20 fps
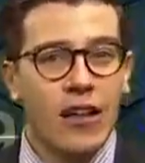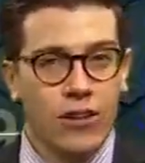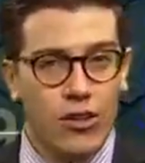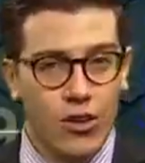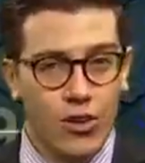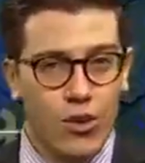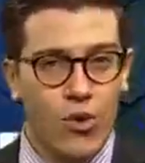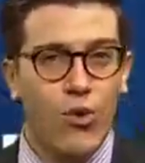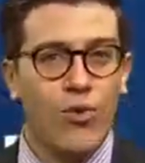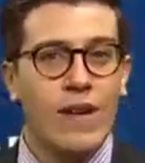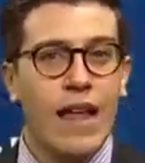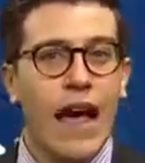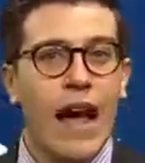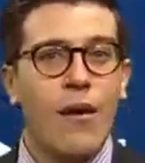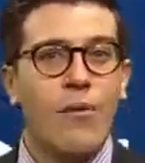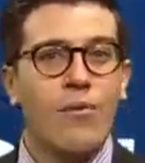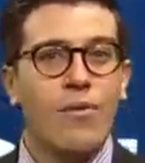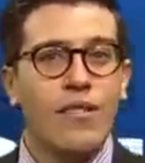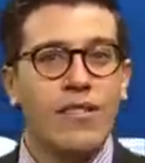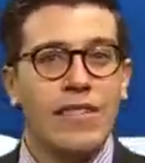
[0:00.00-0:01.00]
little cool
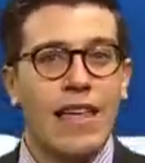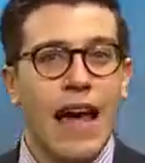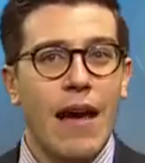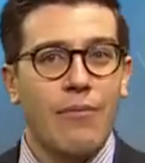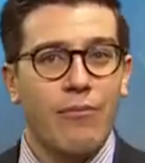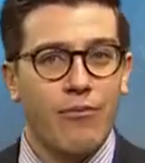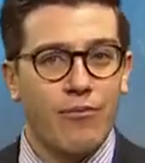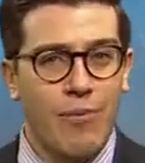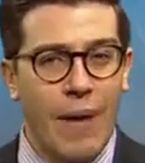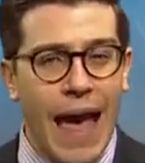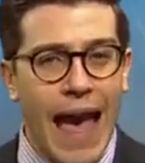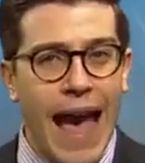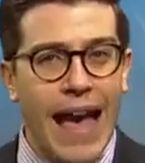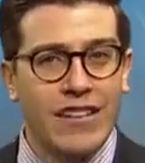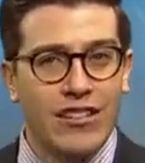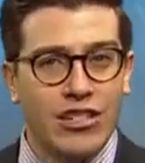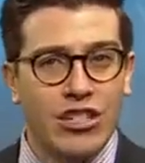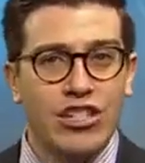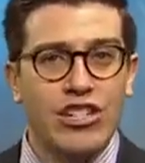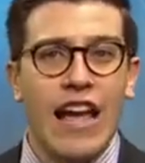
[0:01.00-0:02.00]
down with that
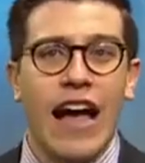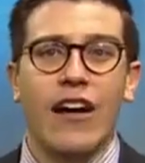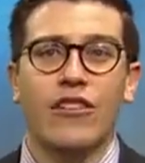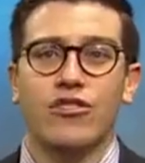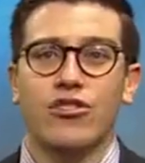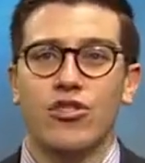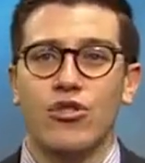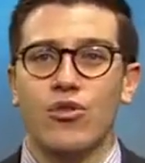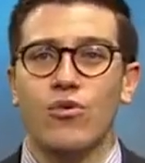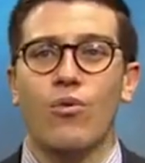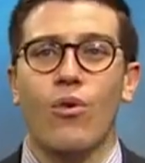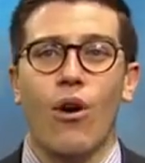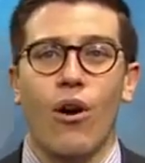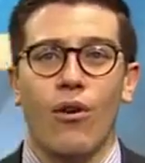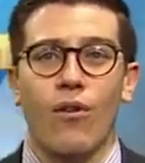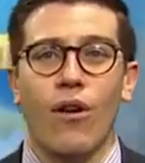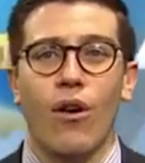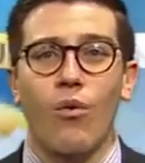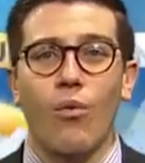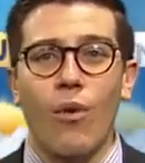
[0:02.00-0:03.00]
passage out to
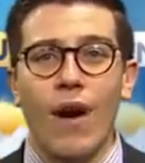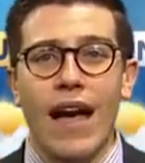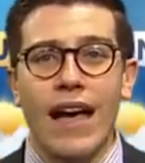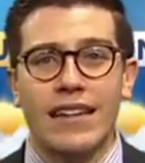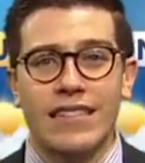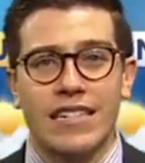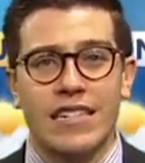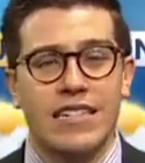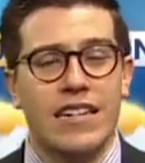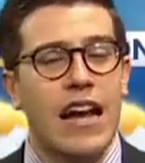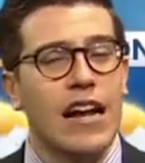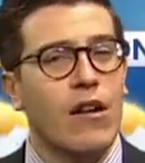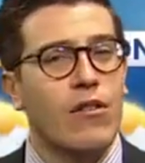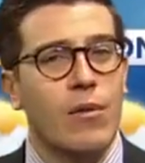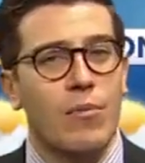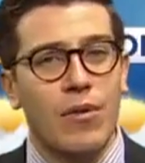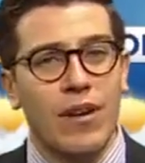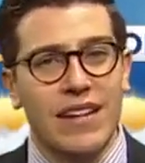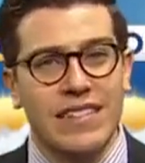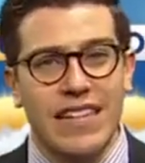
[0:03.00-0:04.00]
our uh, west. It's not going
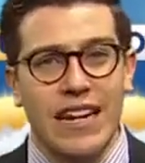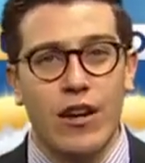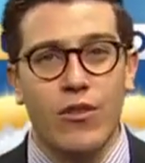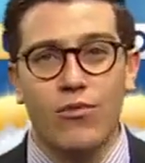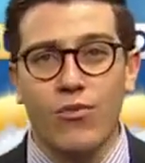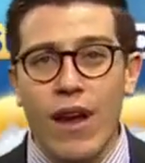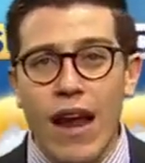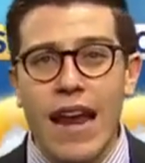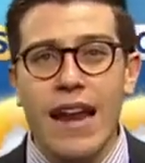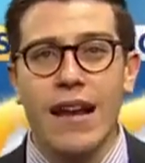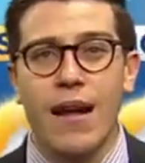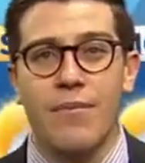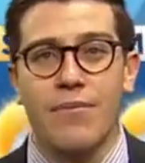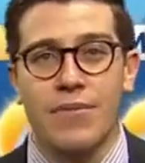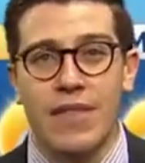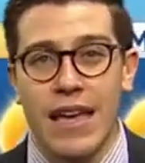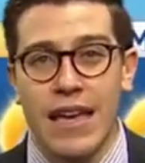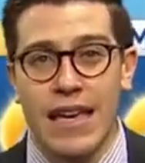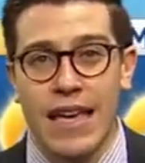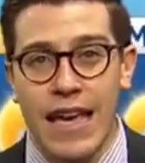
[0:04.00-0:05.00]
to bring us any rain, I'm
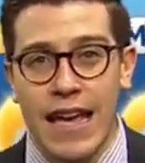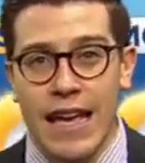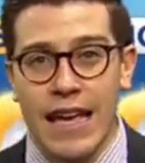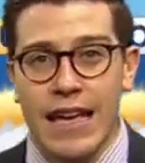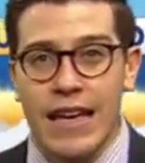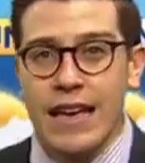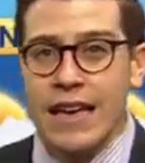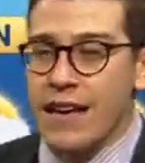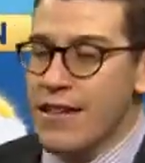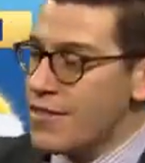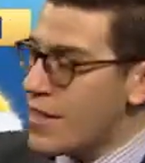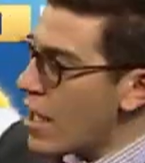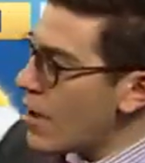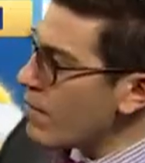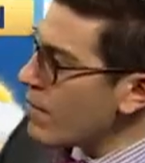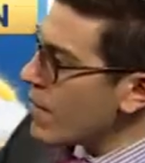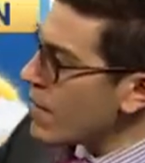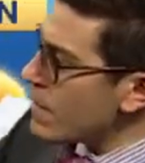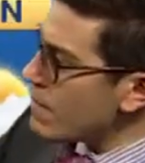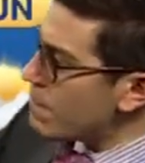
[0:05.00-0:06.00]
thinking.
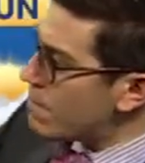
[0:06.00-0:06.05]
Then we